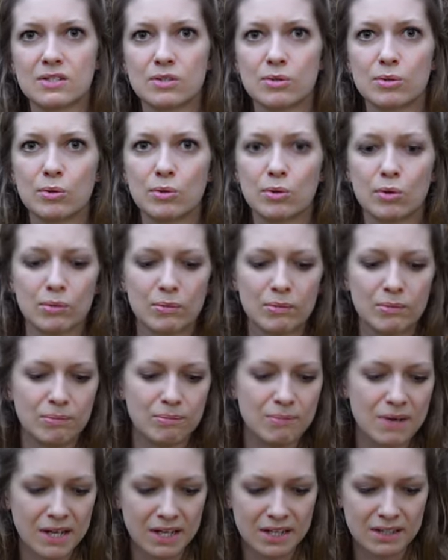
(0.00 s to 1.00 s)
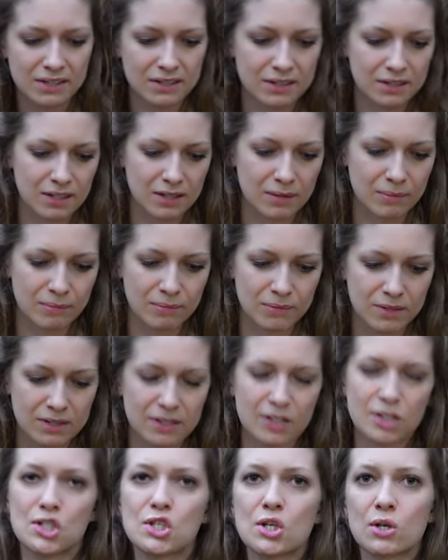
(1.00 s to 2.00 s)
to make them in
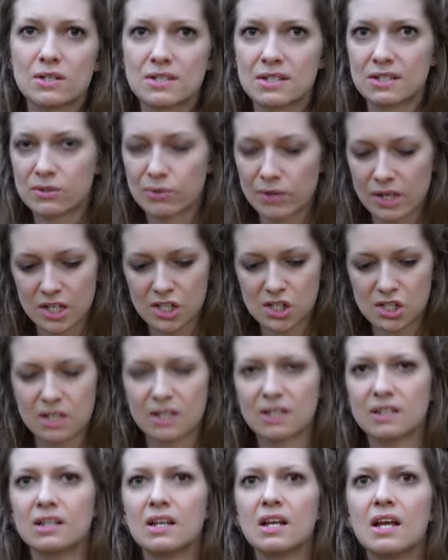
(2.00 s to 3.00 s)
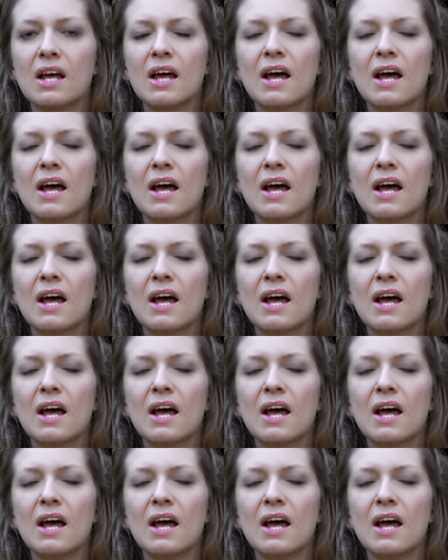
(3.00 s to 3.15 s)
a shock situation.